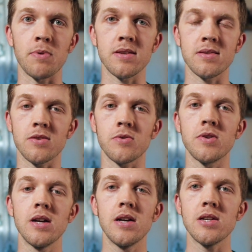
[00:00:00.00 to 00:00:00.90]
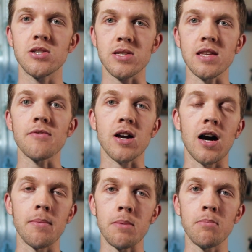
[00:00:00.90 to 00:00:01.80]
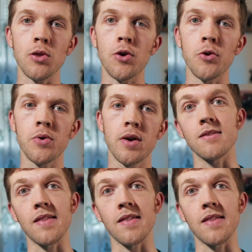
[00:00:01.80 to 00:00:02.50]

bicycle, just leave a comment below.